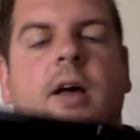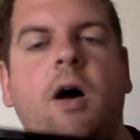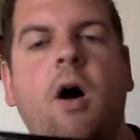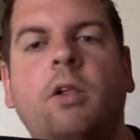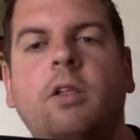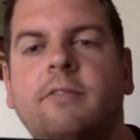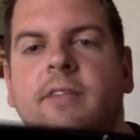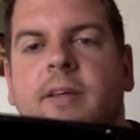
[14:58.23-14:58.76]

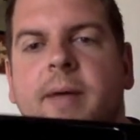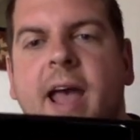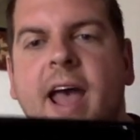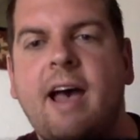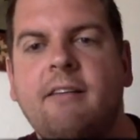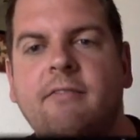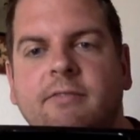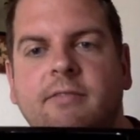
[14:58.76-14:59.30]
all of them
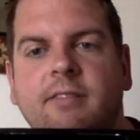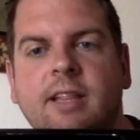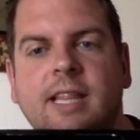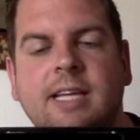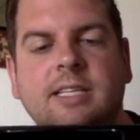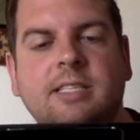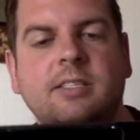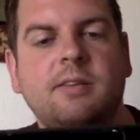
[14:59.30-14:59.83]
have
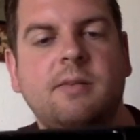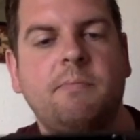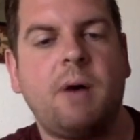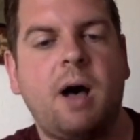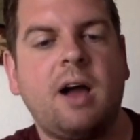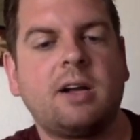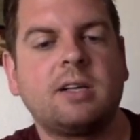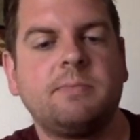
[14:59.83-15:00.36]
this
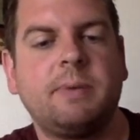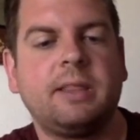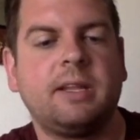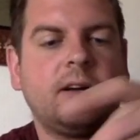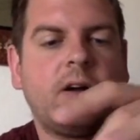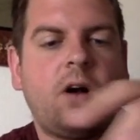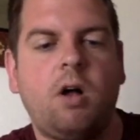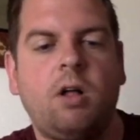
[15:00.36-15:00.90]
box, but
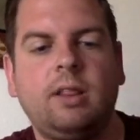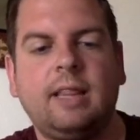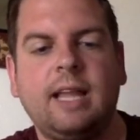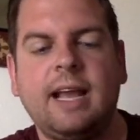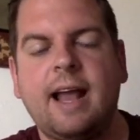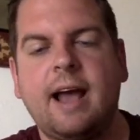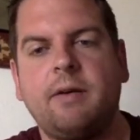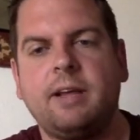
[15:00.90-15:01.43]
they're all
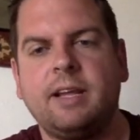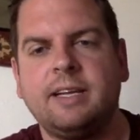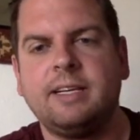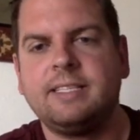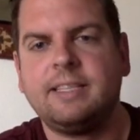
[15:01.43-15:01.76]
laid out in